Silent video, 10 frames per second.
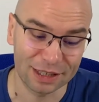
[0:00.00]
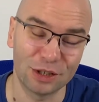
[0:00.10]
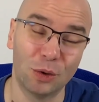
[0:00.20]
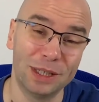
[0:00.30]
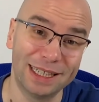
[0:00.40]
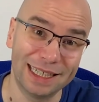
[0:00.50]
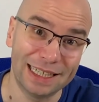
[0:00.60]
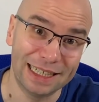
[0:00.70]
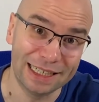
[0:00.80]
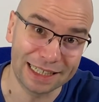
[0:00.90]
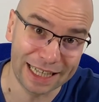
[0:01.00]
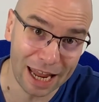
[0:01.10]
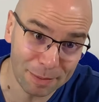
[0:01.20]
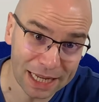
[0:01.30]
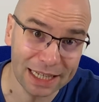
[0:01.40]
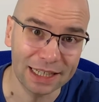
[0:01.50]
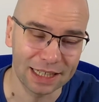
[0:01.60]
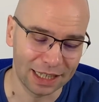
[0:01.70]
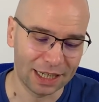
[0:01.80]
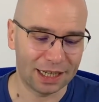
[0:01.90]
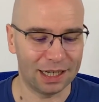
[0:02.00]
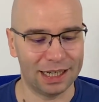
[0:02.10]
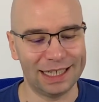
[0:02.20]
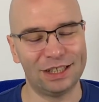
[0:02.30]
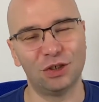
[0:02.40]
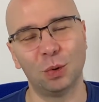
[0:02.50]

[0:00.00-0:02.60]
So in gaming, it's